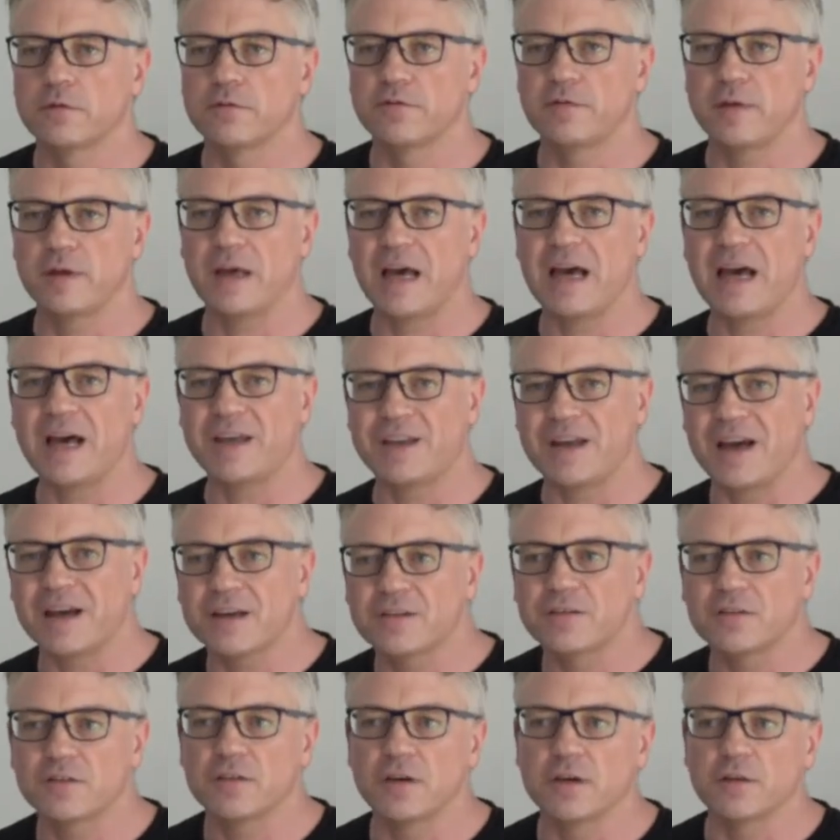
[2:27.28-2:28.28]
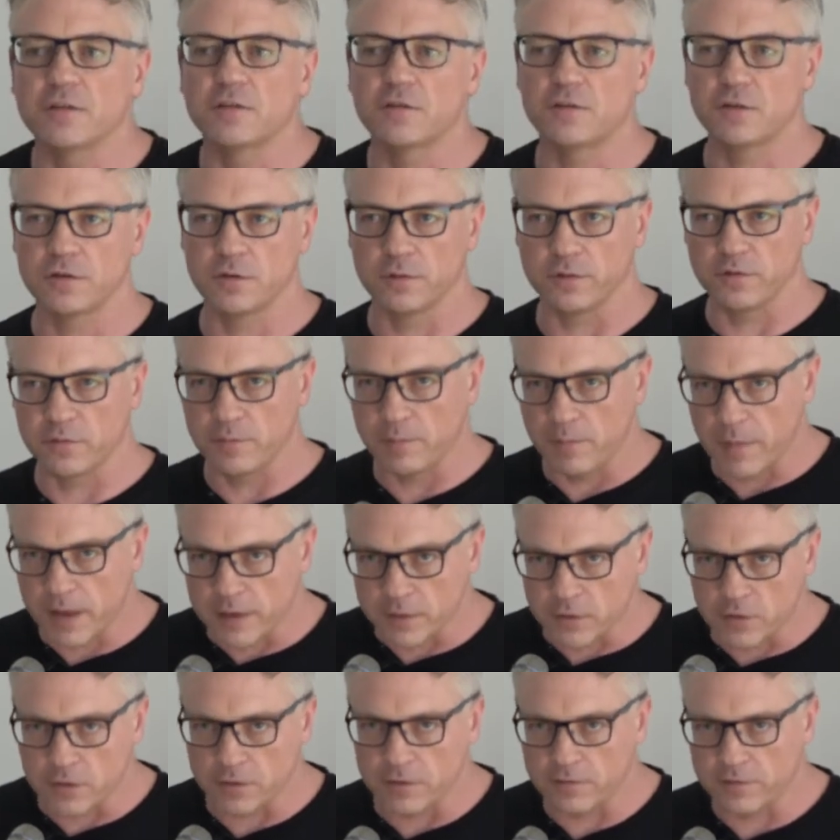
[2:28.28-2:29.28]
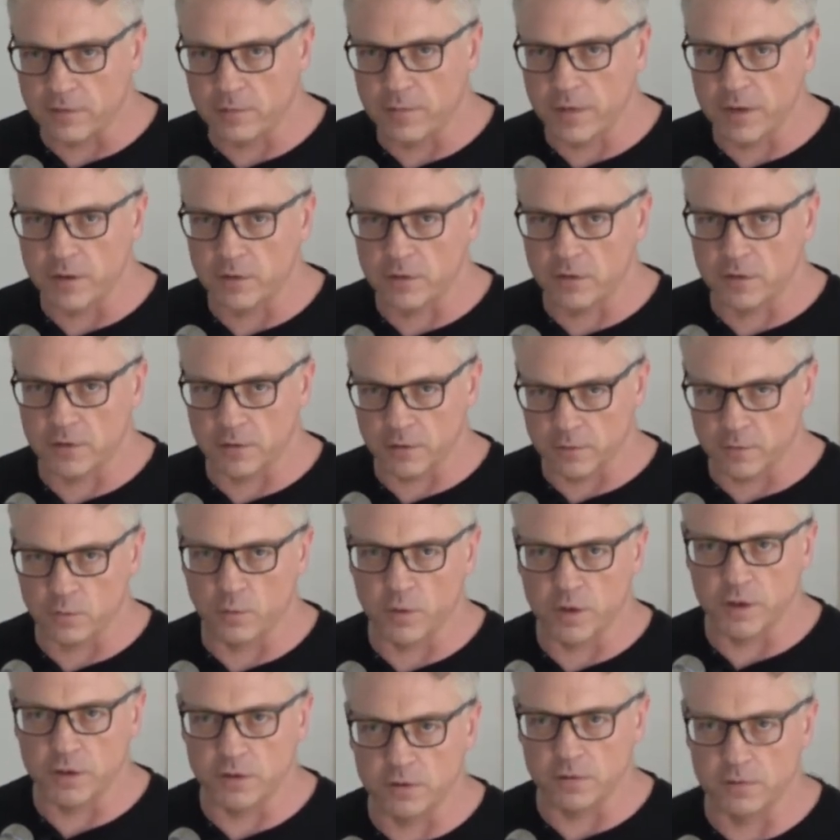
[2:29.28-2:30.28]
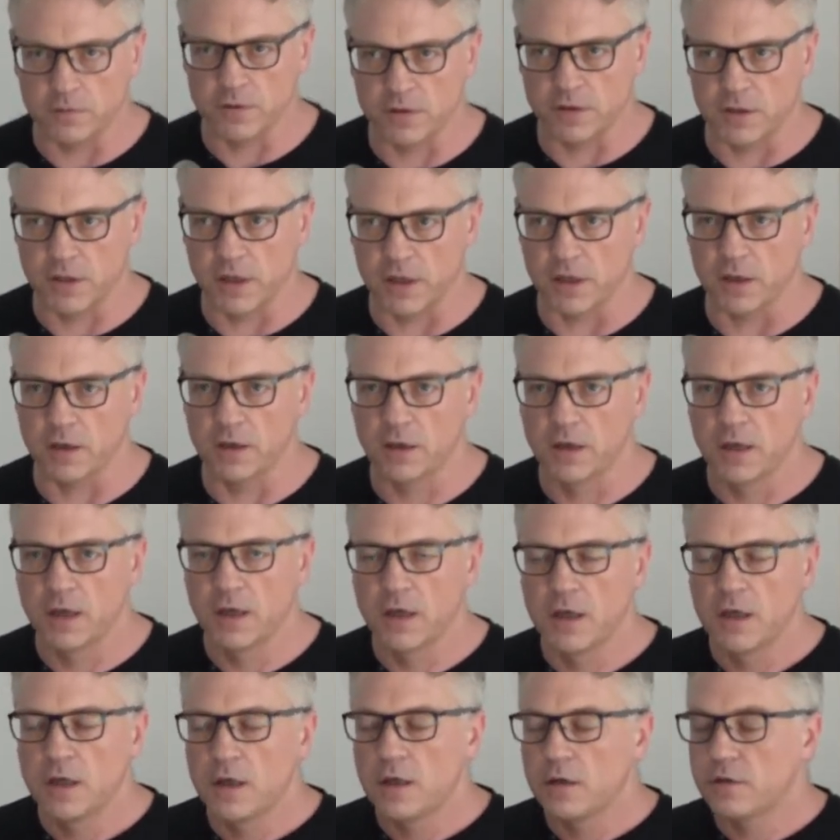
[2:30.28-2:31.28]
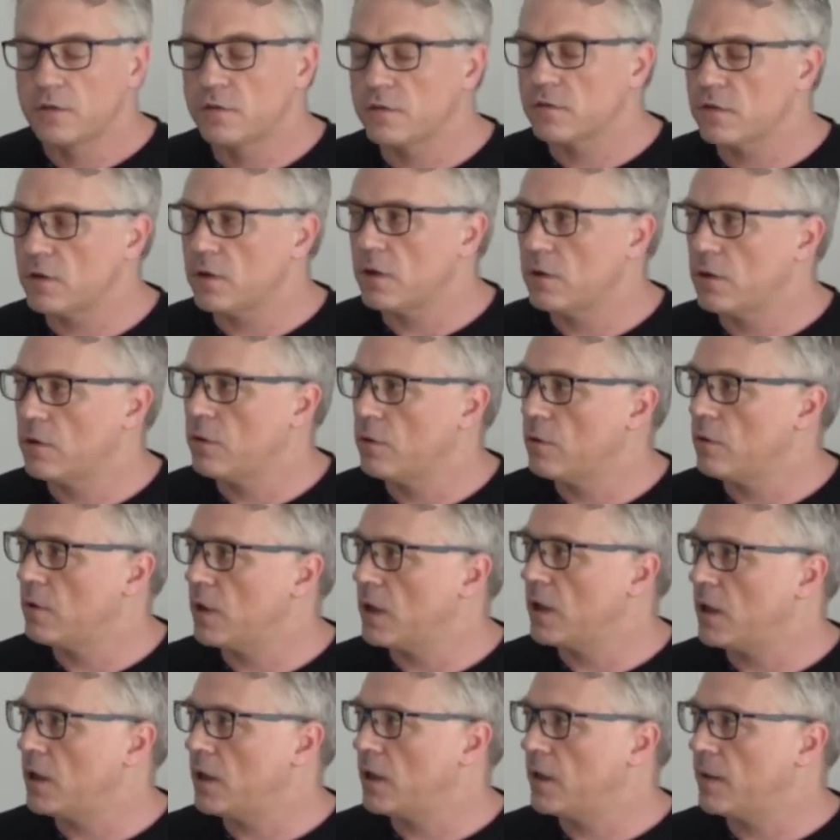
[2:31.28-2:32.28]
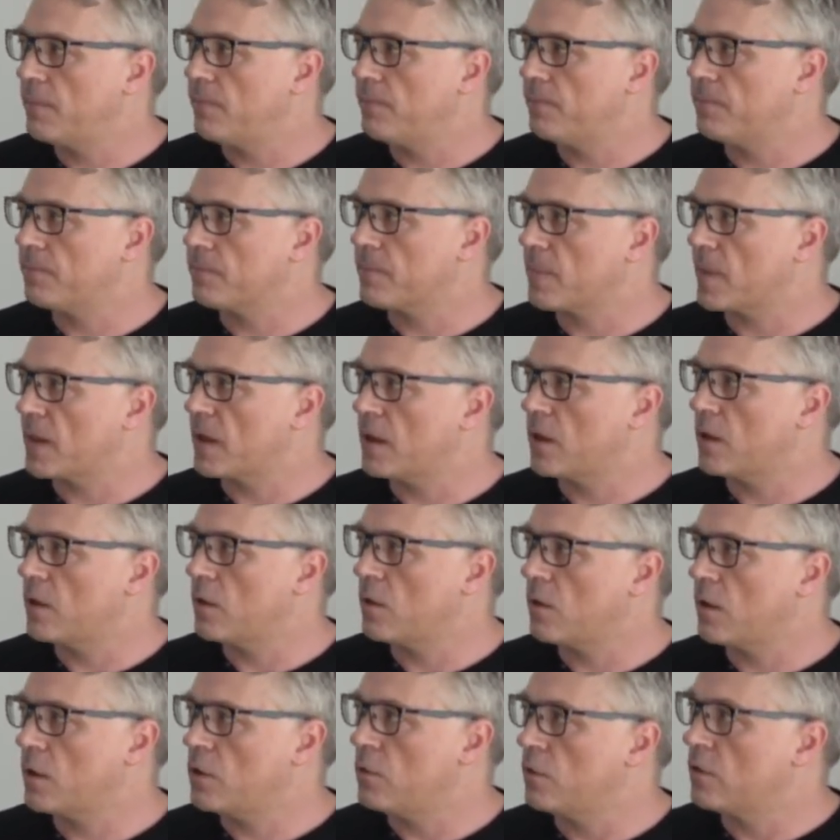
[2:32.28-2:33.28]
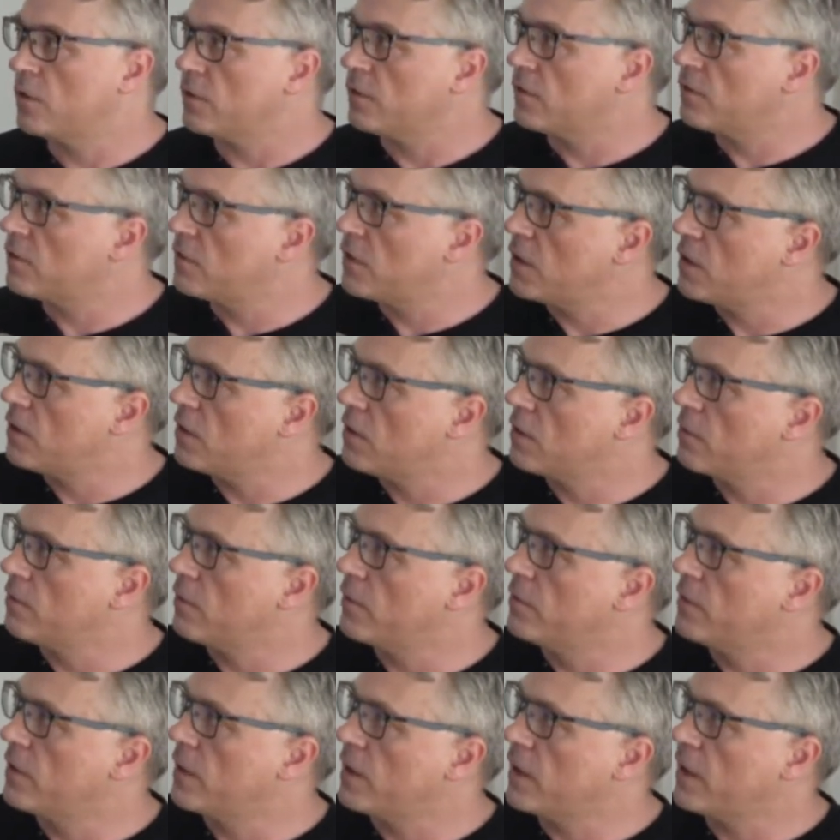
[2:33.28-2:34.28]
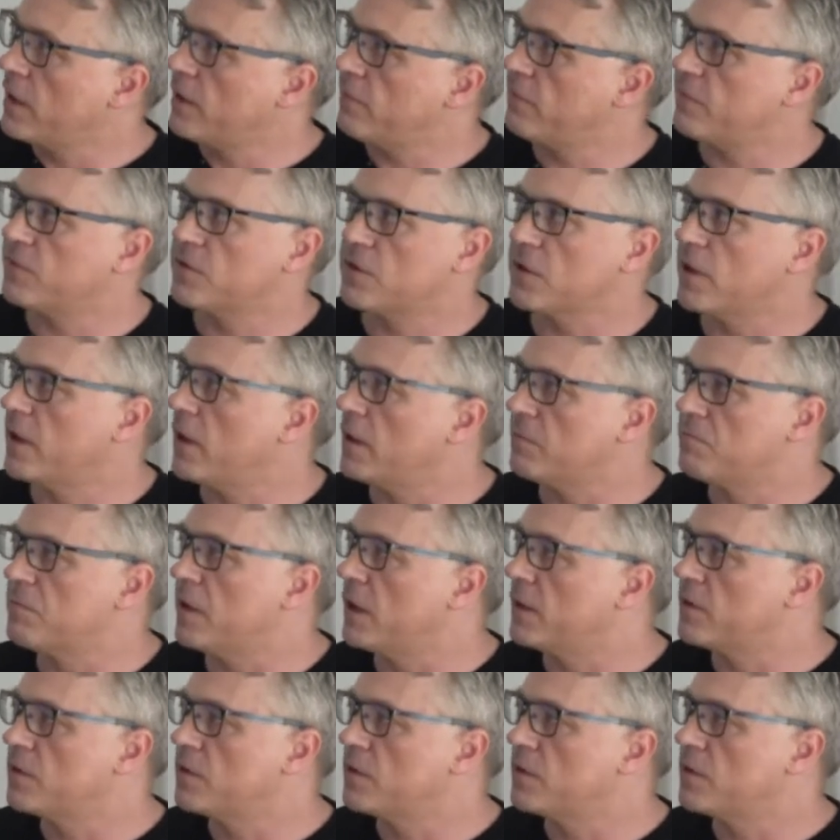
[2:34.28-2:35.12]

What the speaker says: have had access to as much information as we do today. So you can see here on the left a